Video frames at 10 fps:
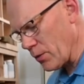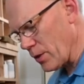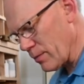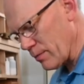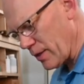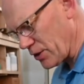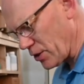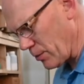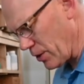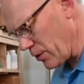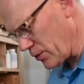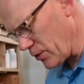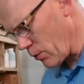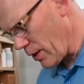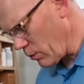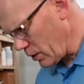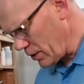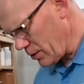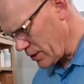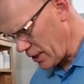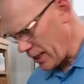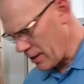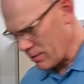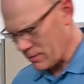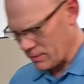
unit, actually I'm going to use the red one here today,